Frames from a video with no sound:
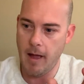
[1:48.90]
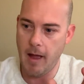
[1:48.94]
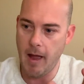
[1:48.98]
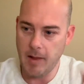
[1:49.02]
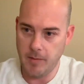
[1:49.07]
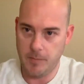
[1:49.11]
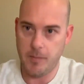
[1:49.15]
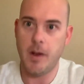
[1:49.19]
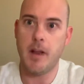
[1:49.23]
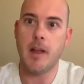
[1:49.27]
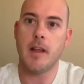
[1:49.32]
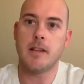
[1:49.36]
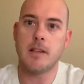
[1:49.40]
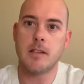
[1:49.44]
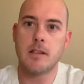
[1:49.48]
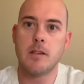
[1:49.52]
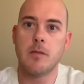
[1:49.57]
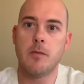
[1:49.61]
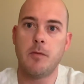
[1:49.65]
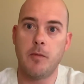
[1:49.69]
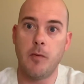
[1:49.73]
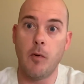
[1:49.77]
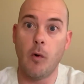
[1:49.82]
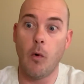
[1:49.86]

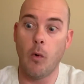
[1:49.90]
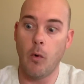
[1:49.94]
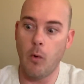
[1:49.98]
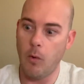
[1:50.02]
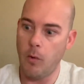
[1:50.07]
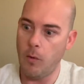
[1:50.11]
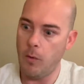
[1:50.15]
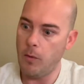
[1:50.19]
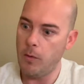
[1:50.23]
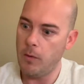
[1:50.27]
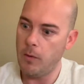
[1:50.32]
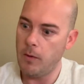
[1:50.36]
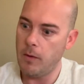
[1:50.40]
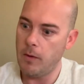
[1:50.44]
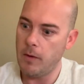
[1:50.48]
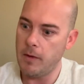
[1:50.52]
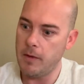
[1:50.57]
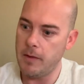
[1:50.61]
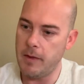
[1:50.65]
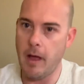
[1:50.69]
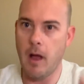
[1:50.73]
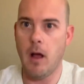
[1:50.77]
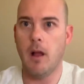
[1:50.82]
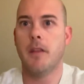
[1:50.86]
advocates for
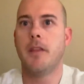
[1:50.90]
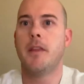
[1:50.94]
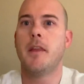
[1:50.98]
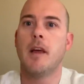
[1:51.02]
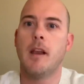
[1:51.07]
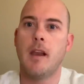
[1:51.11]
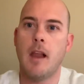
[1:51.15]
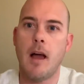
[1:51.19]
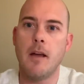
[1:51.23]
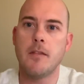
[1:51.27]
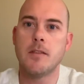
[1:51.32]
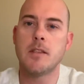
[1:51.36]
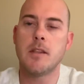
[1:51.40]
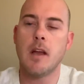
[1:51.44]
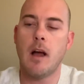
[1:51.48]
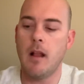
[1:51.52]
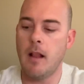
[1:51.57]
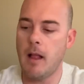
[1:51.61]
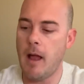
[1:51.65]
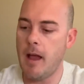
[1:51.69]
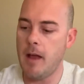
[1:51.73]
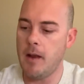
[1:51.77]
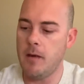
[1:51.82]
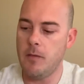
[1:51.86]
the healthier
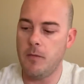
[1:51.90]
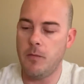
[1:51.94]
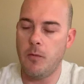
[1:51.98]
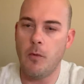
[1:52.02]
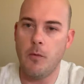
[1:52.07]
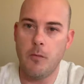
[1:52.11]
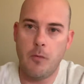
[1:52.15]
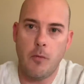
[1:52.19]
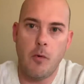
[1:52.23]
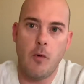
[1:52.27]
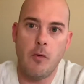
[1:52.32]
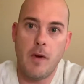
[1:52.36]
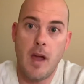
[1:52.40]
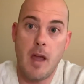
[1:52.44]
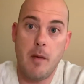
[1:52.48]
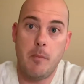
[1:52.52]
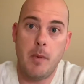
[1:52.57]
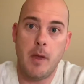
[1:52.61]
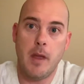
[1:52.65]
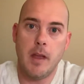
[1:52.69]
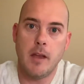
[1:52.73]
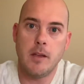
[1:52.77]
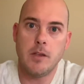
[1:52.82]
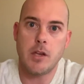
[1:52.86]
lifestyle and for
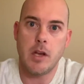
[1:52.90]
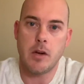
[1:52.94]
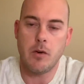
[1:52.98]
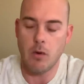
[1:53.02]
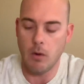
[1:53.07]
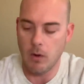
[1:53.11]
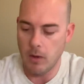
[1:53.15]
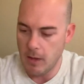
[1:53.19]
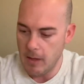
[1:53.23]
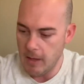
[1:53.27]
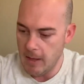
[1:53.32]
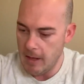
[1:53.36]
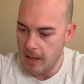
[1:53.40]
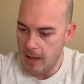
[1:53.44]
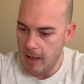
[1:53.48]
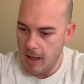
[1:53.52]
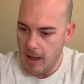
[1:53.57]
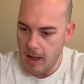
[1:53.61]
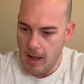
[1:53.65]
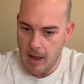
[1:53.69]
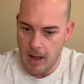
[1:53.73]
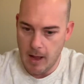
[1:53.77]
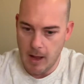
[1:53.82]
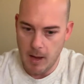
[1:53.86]
vaping in general.
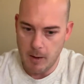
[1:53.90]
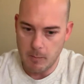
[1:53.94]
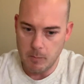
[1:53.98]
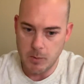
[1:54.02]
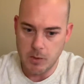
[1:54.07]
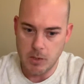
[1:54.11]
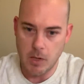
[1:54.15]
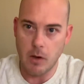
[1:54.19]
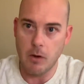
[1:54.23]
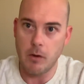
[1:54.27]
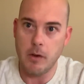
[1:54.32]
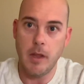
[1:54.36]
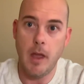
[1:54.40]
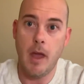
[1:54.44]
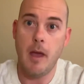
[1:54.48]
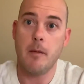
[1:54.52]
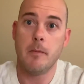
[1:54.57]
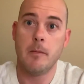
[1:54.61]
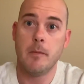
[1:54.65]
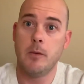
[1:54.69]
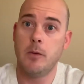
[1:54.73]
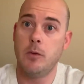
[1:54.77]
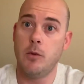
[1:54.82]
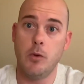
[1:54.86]
So yeah,
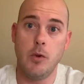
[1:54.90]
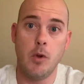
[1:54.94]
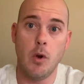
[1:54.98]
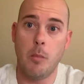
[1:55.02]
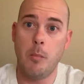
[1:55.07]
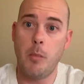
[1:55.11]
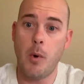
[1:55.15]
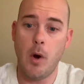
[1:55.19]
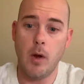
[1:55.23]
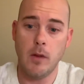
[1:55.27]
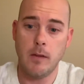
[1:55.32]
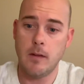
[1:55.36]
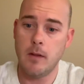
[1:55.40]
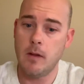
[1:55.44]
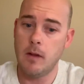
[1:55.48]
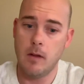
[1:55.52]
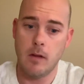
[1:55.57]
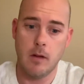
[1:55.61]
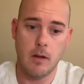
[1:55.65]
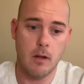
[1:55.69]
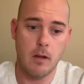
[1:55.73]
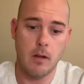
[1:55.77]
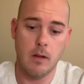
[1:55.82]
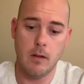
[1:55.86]
do your part,
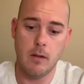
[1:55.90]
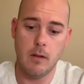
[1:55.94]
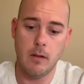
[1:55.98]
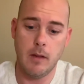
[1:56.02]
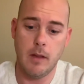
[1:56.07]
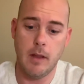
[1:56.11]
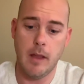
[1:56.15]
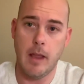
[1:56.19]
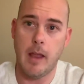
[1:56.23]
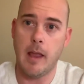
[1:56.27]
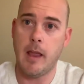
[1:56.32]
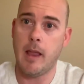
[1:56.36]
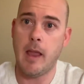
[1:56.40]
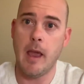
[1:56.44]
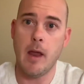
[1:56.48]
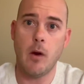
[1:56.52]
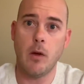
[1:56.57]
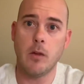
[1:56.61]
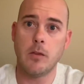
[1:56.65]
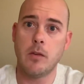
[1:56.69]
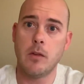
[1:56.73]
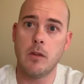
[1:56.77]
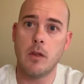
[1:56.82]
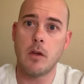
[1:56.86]
get
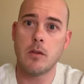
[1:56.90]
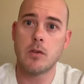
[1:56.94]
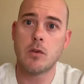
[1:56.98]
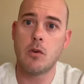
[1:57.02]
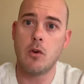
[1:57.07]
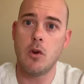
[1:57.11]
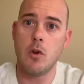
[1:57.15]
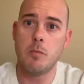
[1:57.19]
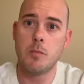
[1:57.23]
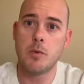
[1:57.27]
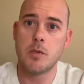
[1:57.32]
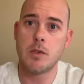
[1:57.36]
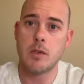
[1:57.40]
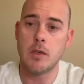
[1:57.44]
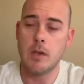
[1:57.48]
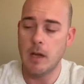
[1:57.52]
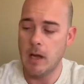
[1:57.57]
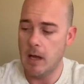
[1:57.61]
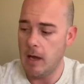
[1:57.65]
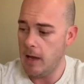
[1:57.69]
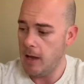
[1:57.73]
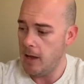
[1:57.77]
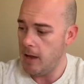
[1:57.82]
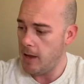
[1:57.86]
onto those groups
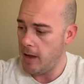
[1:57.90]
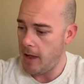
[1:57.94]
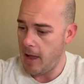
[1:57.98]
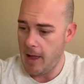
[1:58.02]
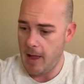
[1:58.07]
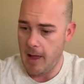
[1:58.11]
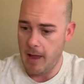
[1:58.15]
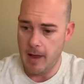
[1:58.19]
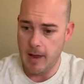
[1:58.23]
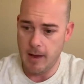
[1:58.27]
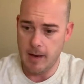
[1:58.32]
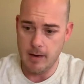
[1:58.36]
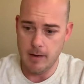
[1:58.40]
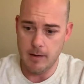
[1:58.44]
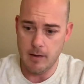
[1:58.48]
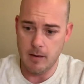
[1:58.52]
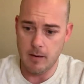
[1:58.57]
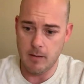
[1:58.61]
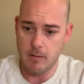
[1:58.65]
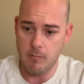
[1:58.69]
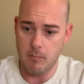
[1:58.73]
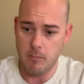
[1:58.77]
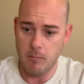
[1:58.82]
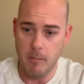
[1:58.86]
and
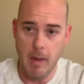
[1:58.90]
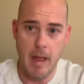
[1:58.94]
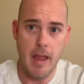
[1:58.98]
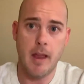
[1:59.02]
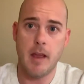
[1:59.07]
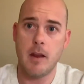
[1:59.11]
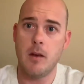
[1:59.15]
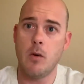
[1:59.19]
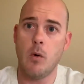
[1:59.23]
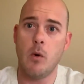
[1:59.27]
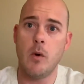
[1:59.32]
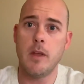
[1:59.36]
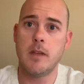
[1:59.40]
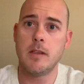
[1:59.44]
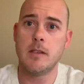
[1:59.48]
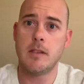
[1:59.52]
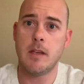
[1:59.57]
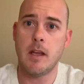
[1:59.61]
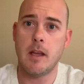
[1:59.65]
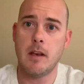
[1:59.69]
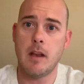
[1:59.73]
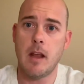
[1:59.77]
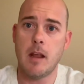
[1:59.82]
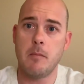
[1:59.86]
make a
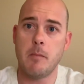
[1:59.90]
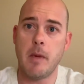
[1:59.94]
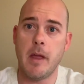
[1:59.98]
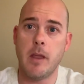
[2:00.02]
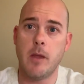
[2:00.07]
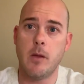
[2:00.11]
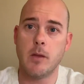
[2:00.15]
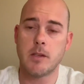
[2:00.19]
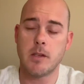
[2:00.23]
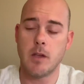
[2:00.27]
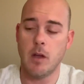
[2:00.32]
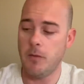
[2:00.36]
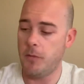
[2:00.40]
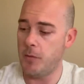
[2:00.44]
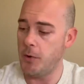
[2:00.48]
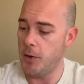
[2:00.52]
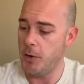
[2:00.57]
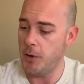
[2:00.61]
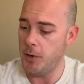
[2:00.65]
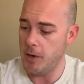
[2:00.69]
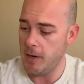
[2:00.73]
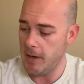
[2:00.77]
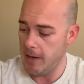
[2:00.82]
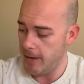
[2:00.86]
noise and make yourself
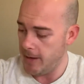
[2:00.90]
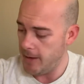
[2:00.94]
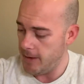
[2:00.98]
heard.